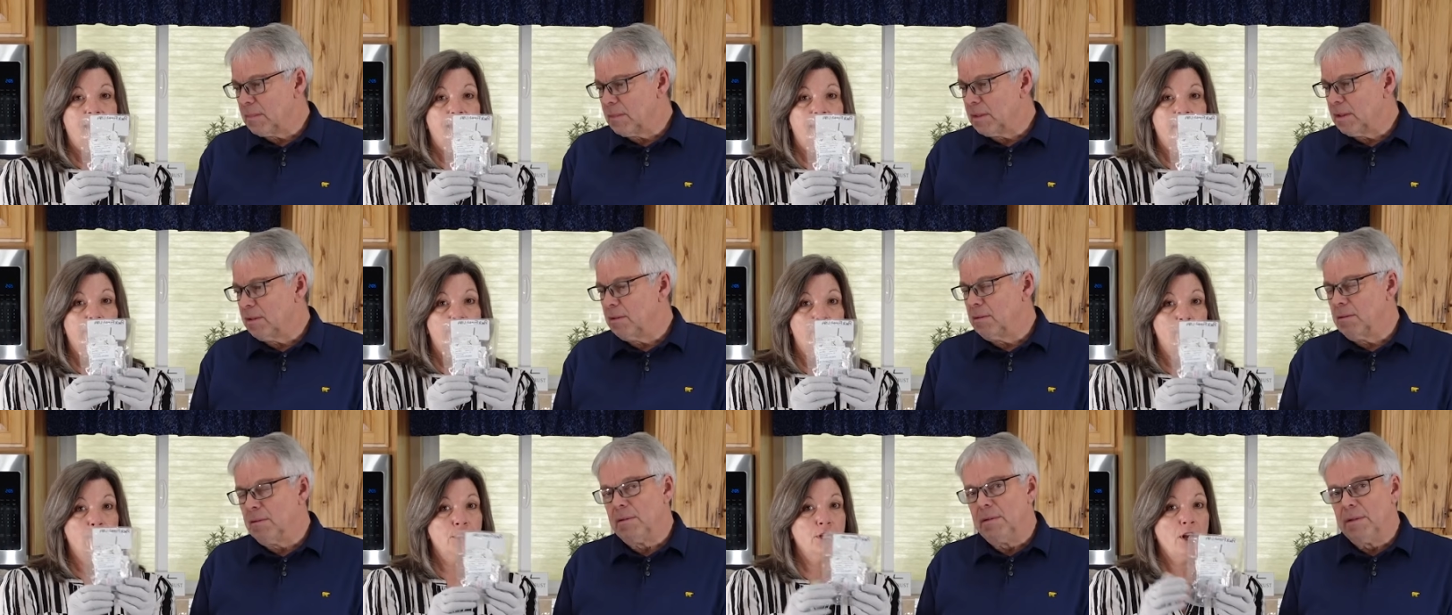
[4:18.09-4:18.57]

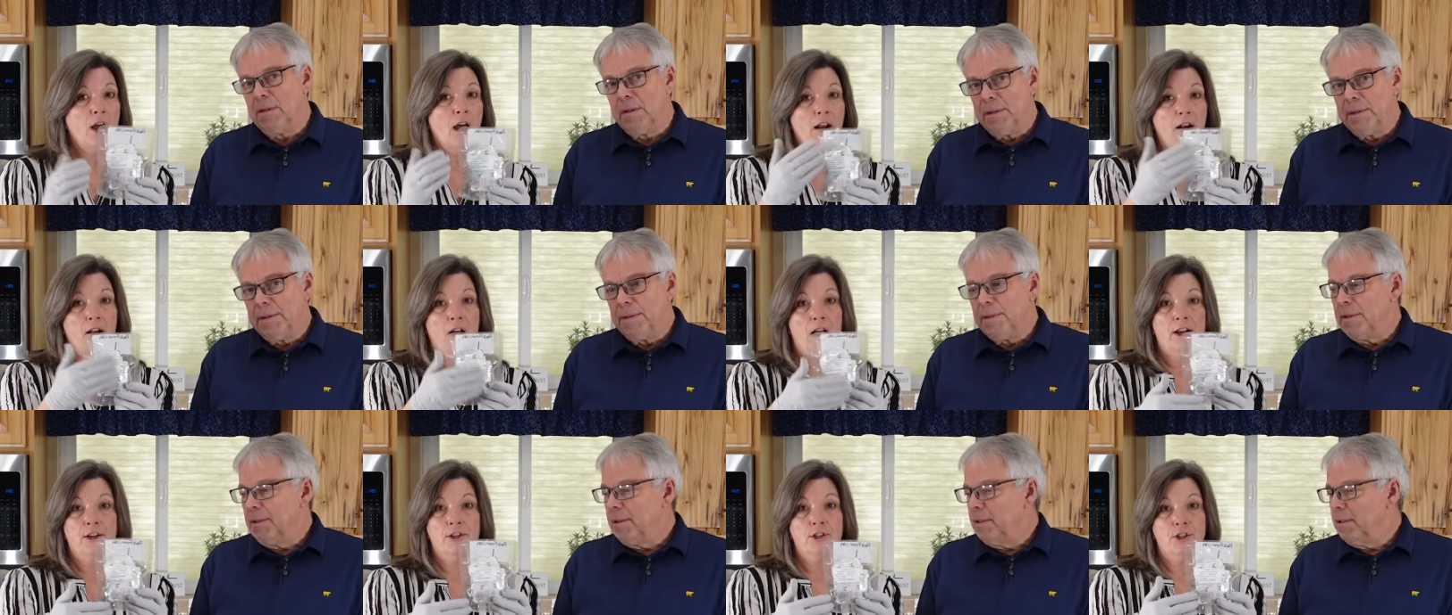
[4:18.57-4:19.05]
Speaker 1: there's
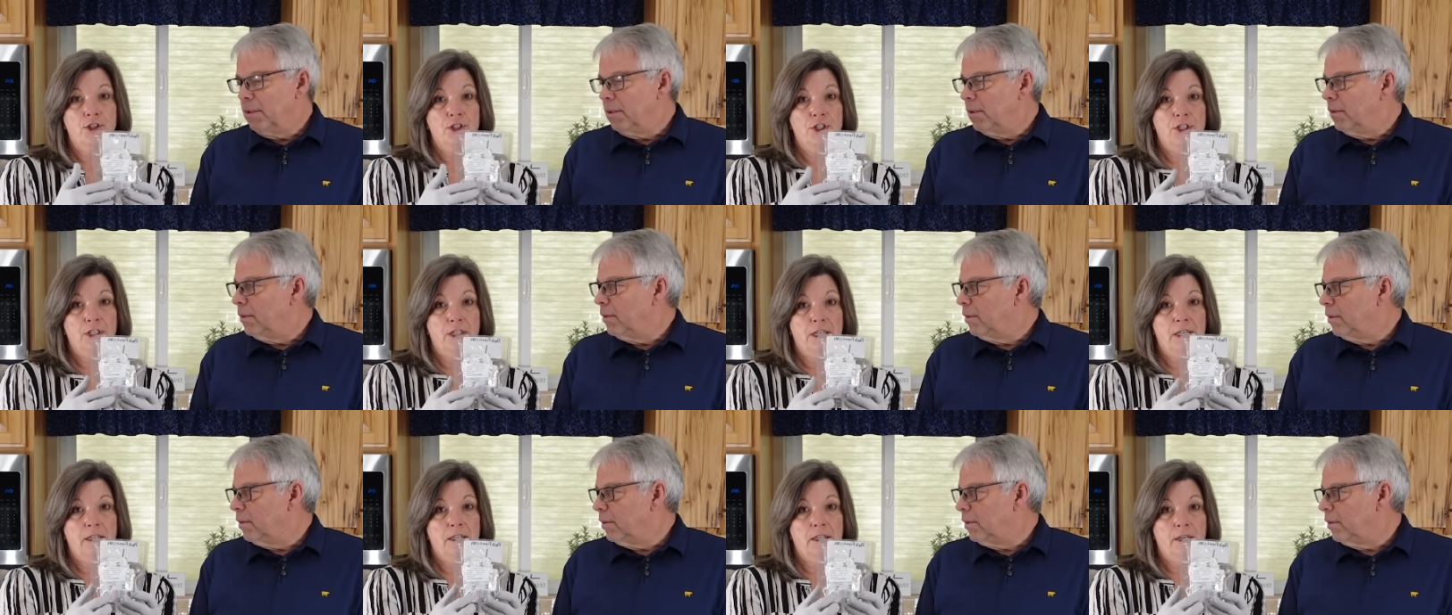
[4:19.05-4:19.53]
not
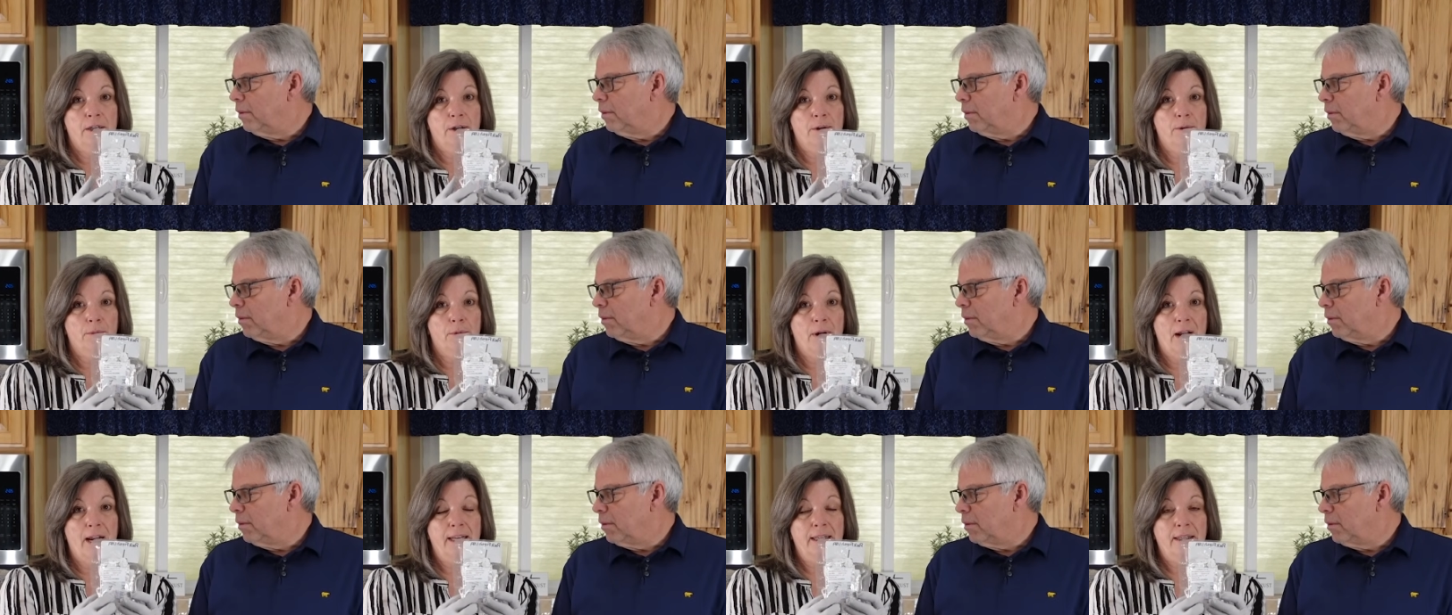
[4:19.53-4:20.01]
oxygen in
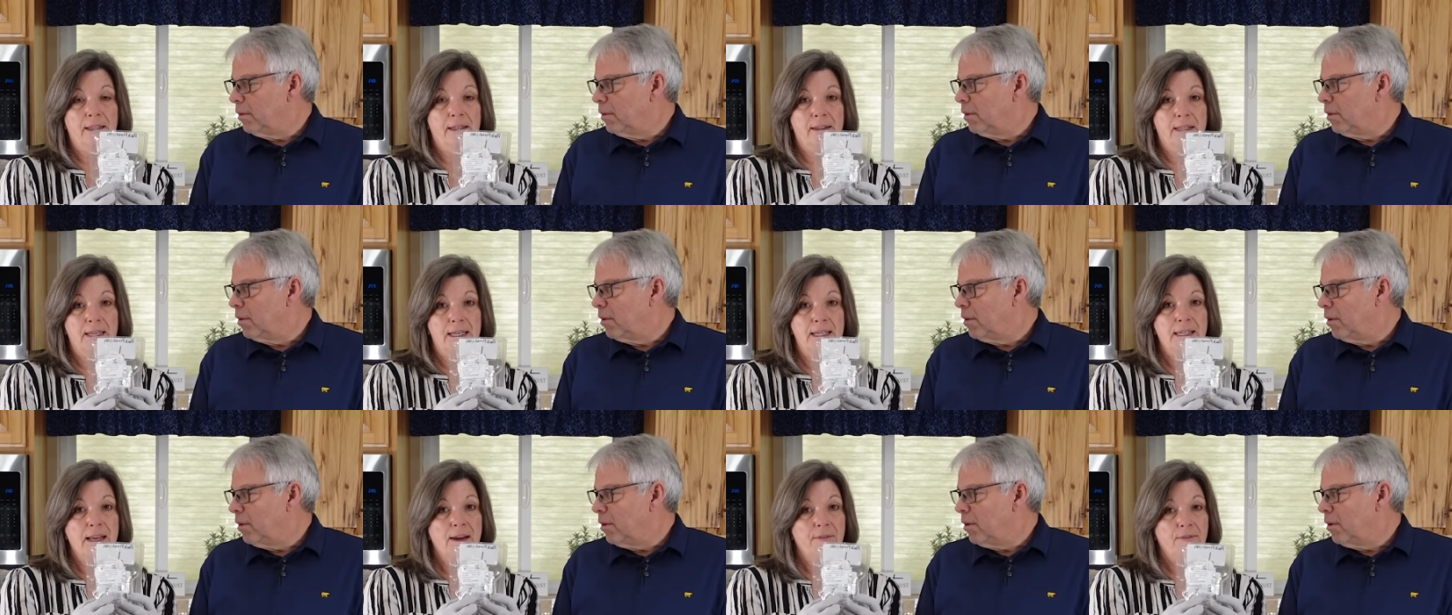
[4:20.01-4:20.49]
here, right? That
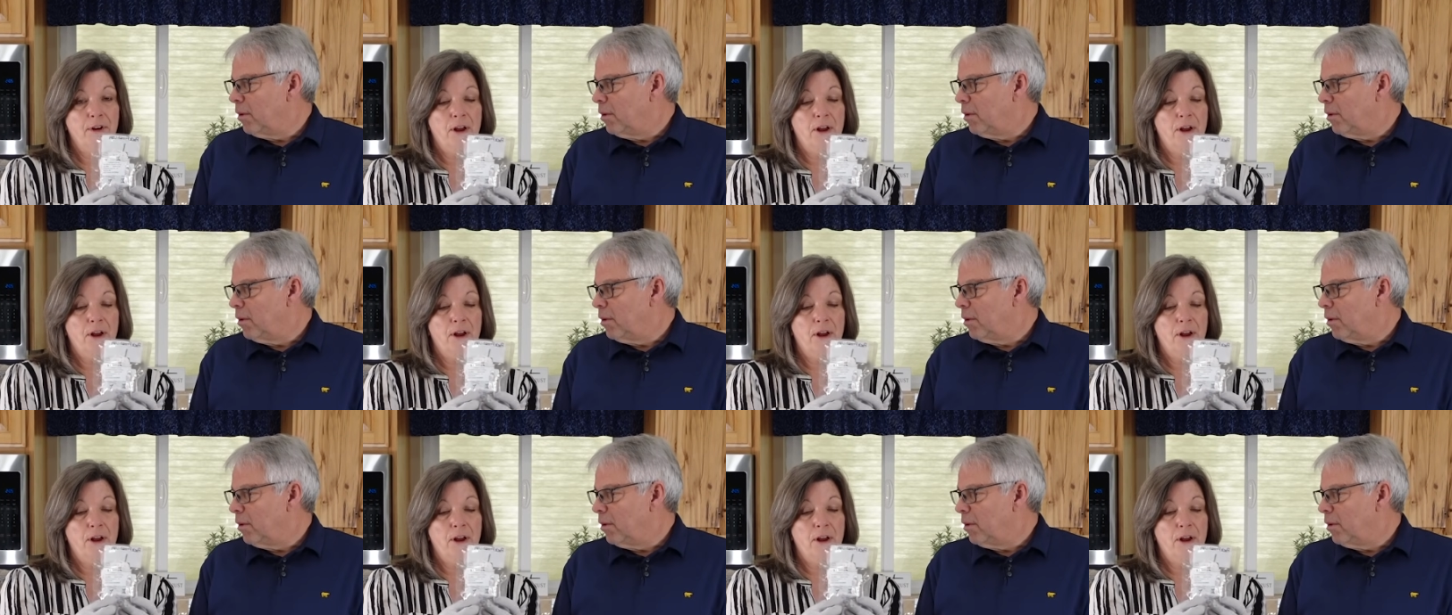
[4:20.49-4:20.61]
these have